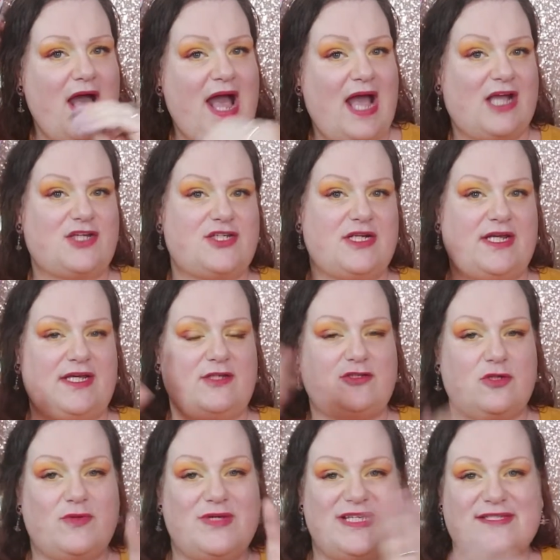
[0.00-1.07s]
actually
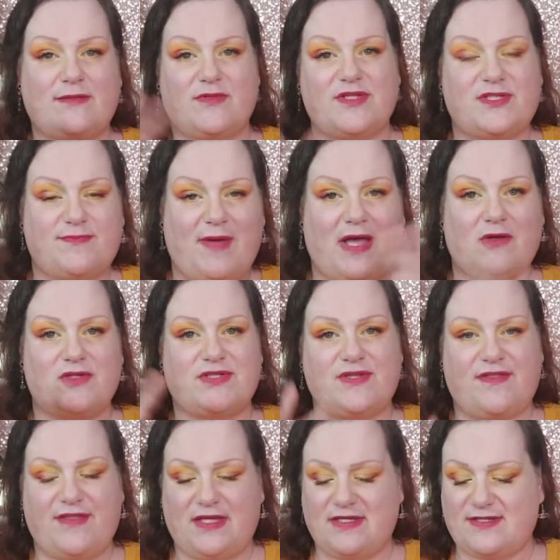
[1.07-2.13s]
doing some of the spells and
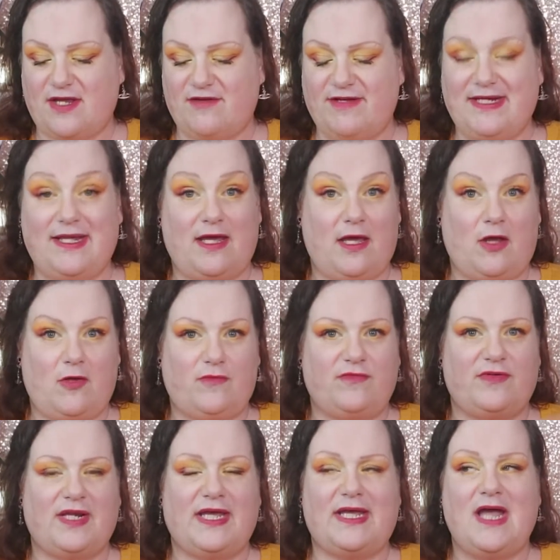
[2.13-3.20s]
things that are in here,
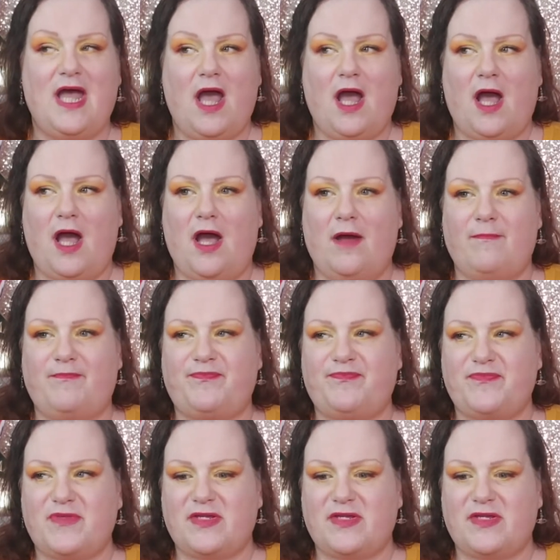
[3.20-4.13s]
hopefully. I'm